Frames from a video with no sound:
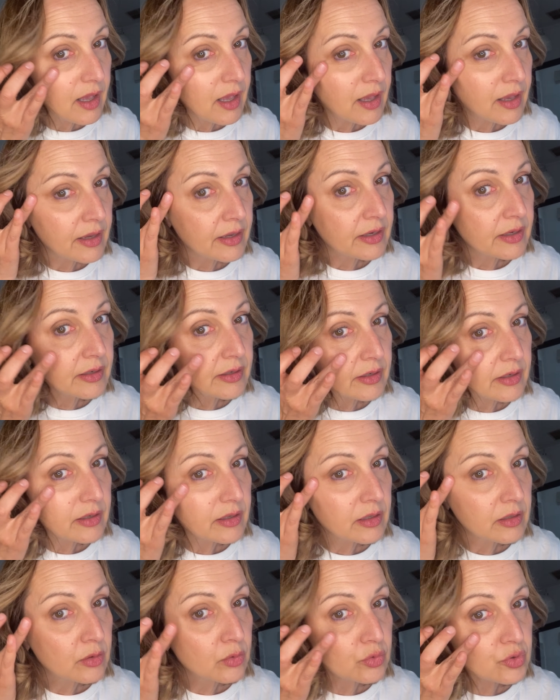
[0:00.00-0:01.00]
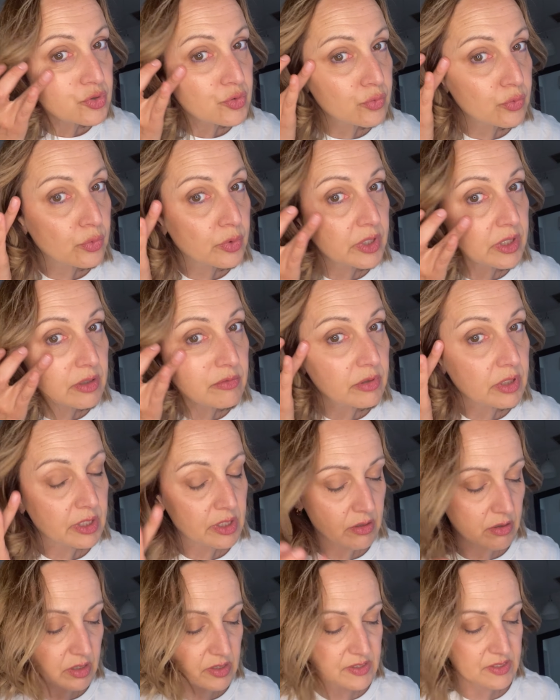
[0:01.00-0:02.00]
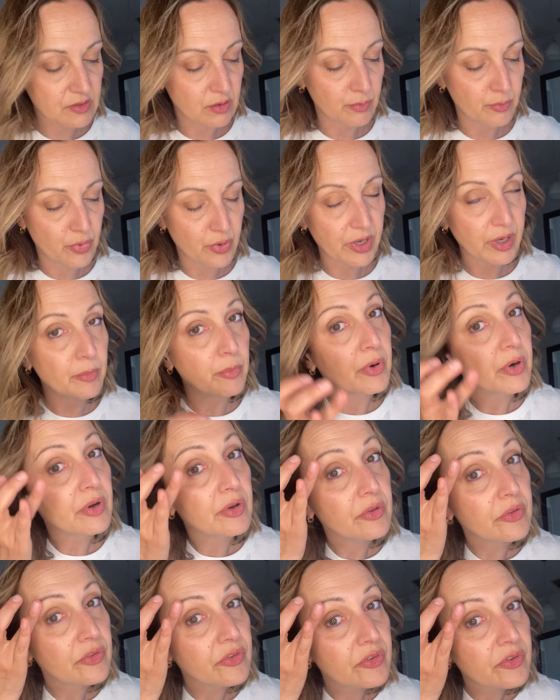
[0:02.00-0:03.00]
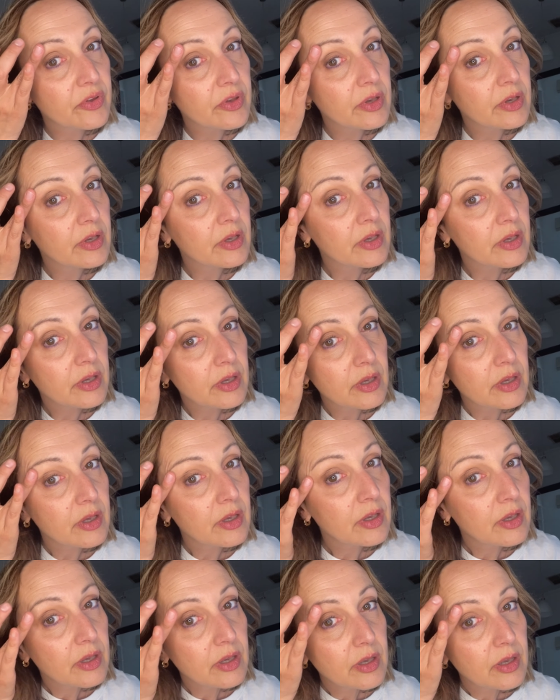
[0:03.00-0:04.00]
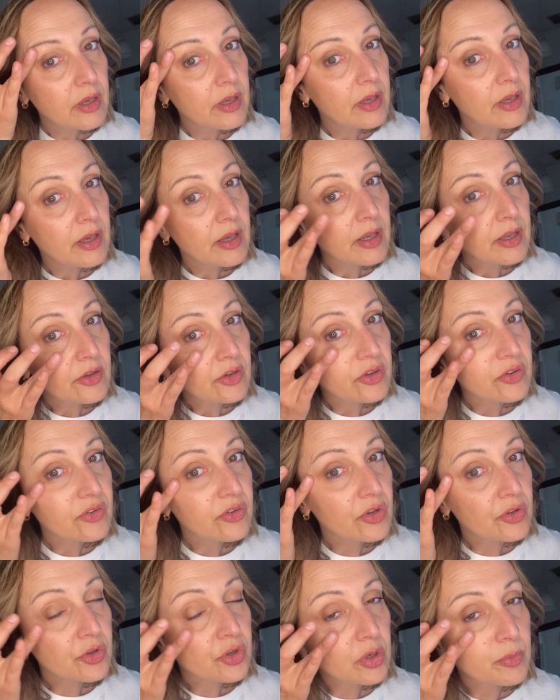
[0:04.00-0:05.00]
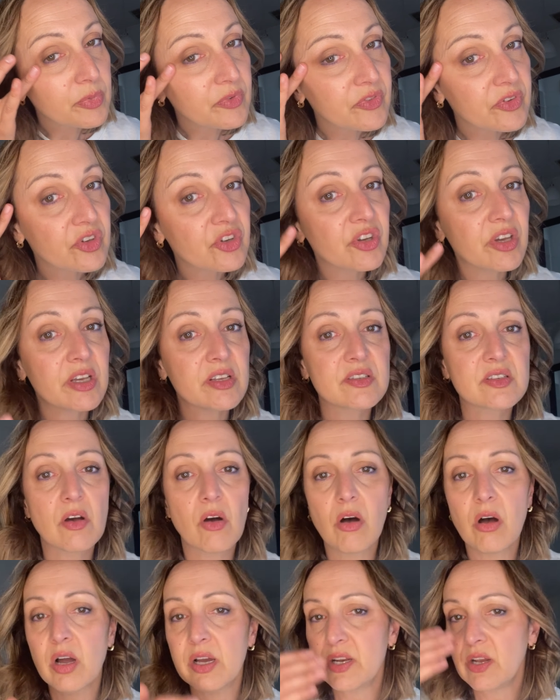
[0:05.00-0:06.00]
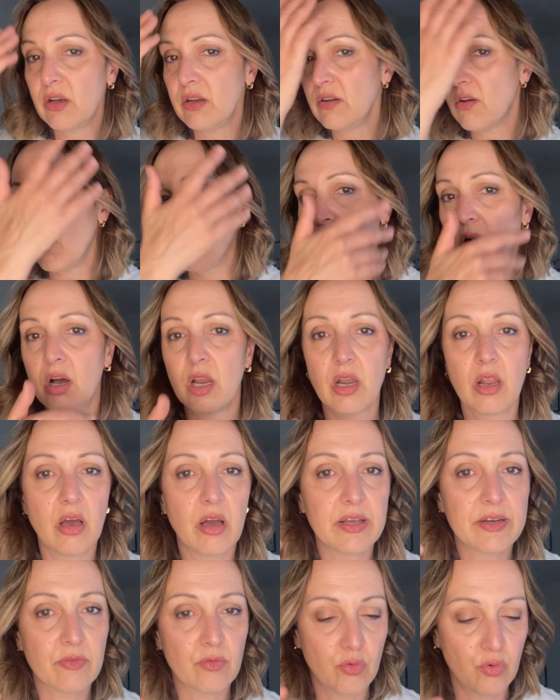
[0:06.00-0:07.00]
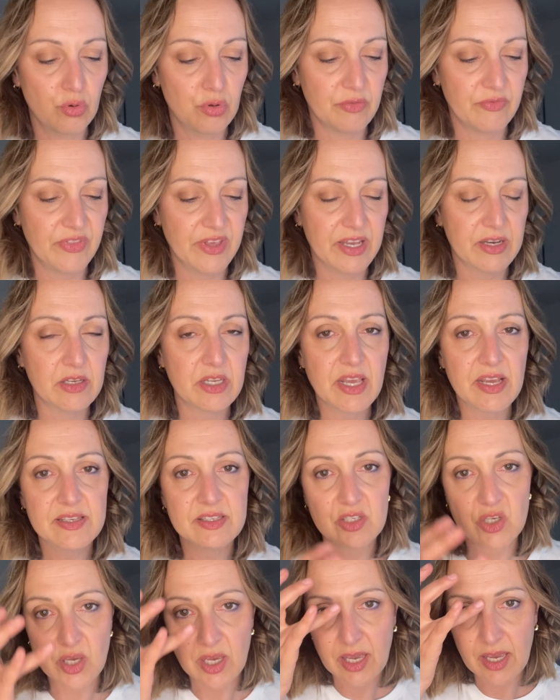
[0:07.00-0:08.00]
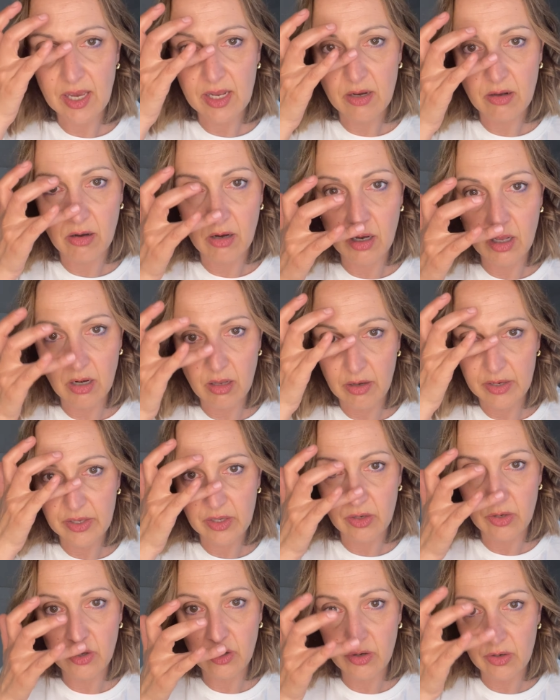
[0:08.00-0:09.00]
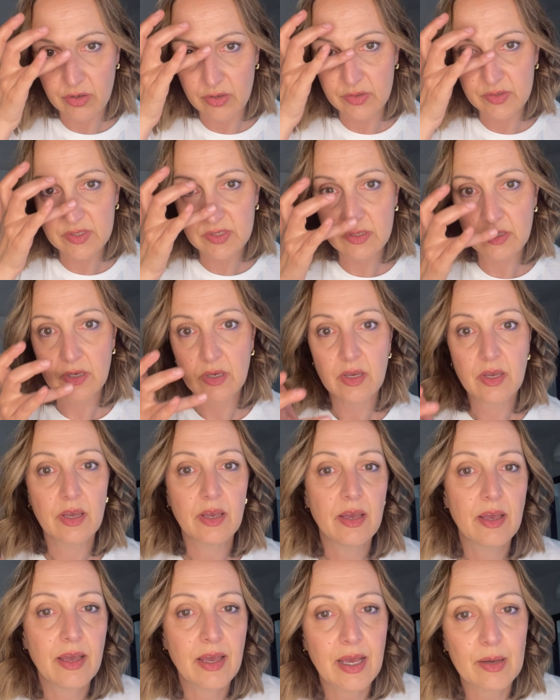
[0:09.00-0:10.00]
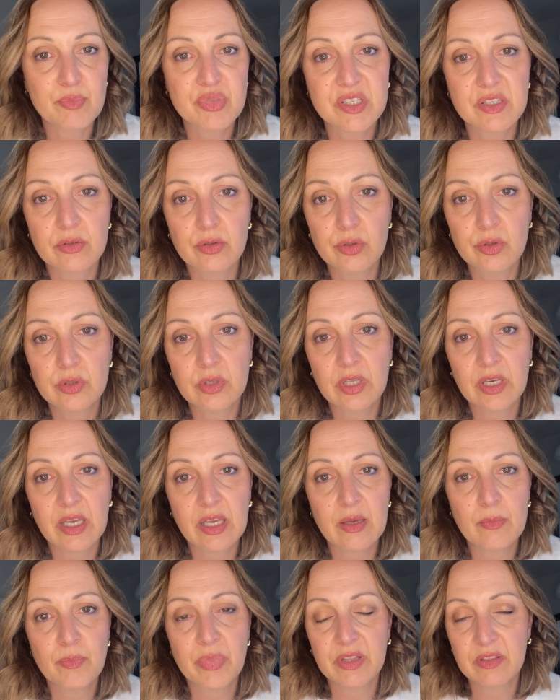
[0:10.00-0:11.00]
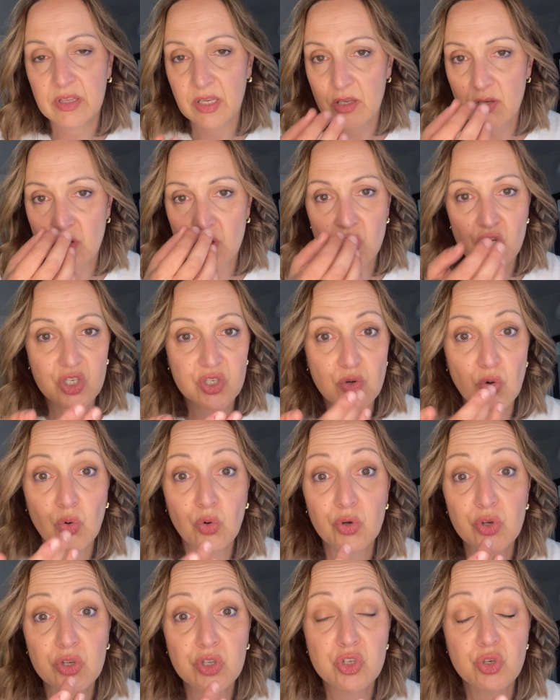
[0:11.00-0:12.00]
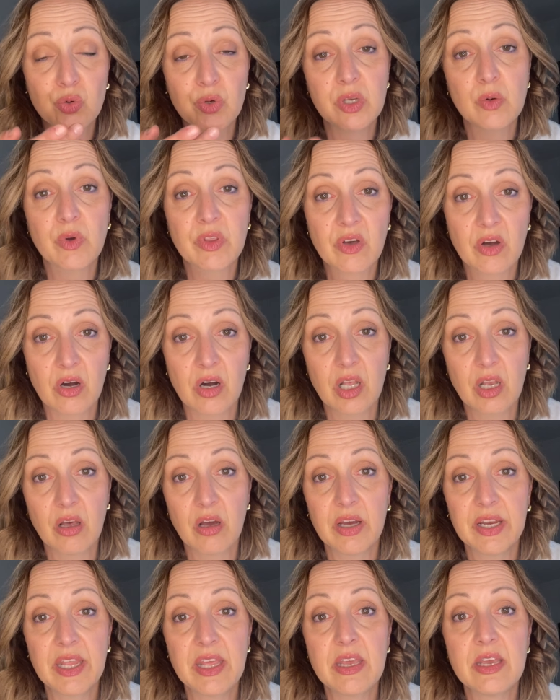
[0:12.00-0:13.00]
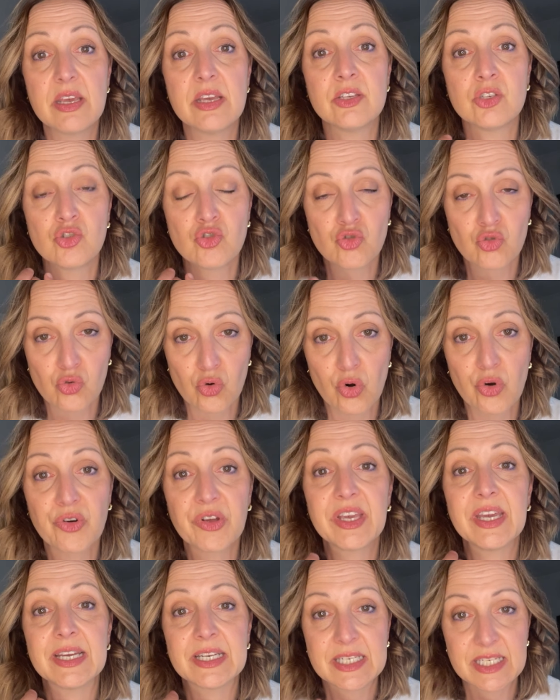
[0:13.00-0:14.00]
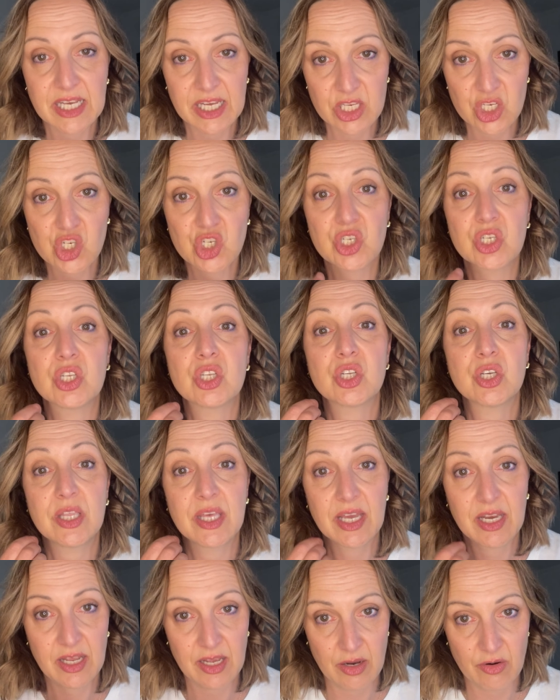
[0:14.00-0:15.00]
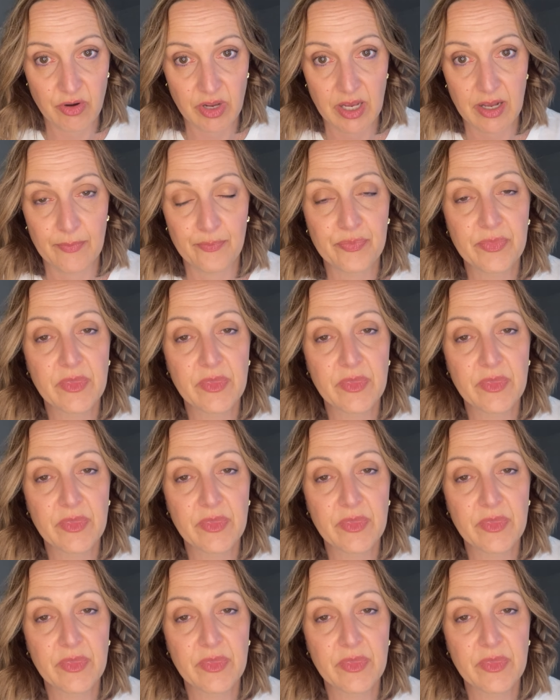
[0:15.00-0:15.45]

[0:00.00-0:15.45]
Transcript: and it looks really, really nice on brow bones and just on top of the cheek. So I don't highlight all of that. Yes, you can highlight your nose, absolutely, but then you just, all you're doing with highlighting is drawing attention to that area.